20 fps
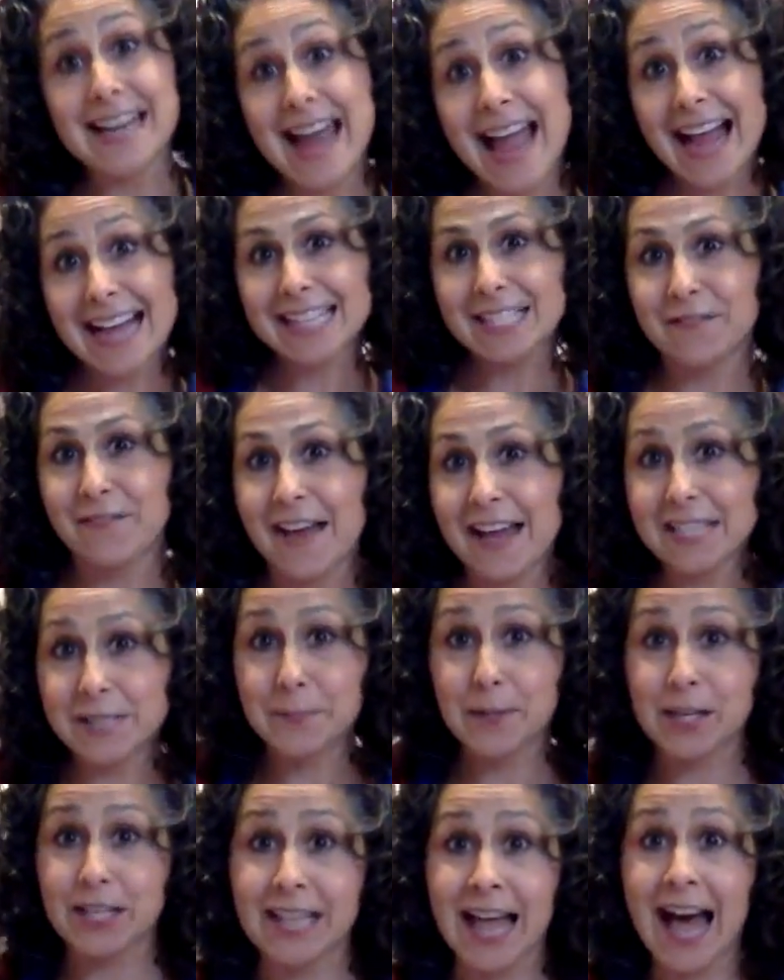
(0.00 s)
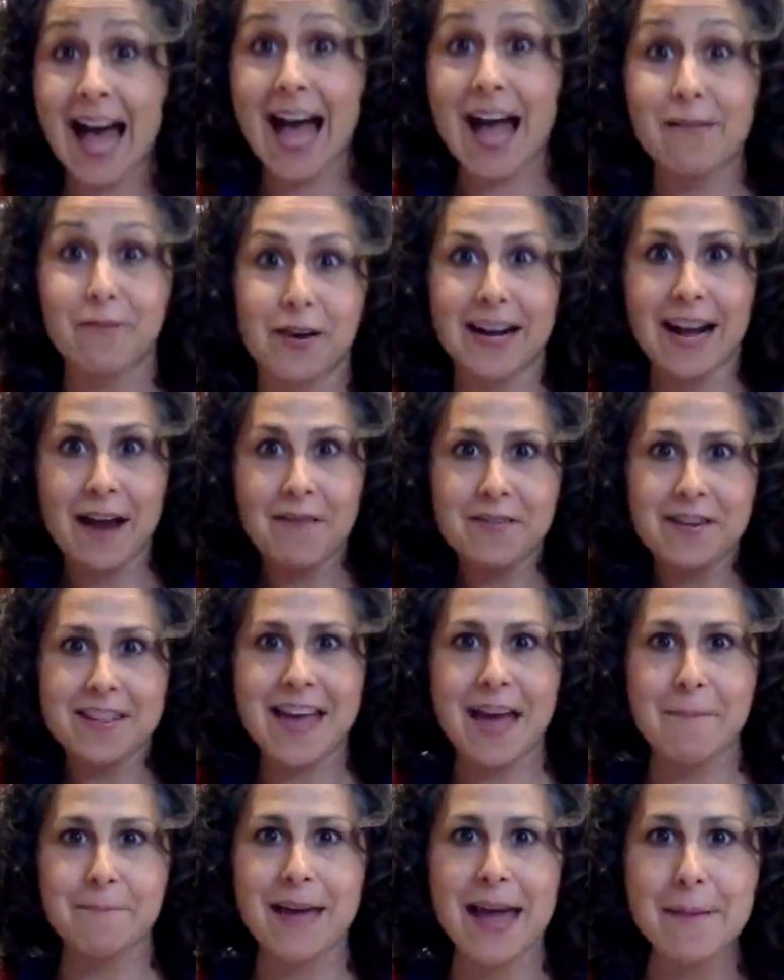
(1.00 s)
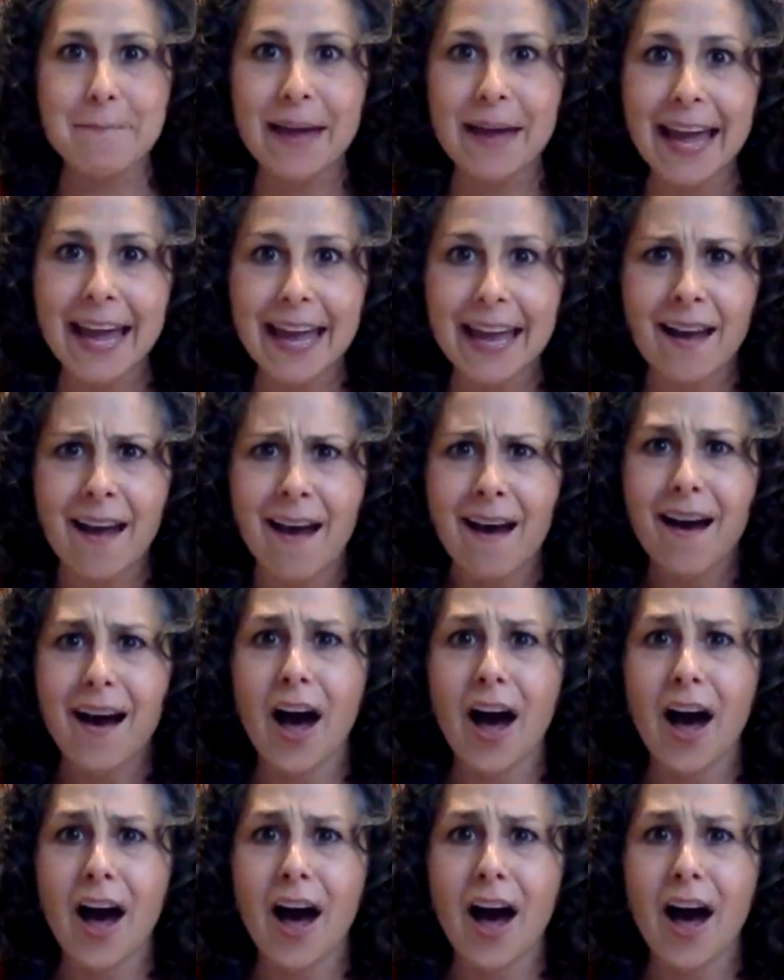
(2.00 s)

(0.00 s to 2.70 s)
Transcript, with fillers: next Facebook Live, whenever that may be.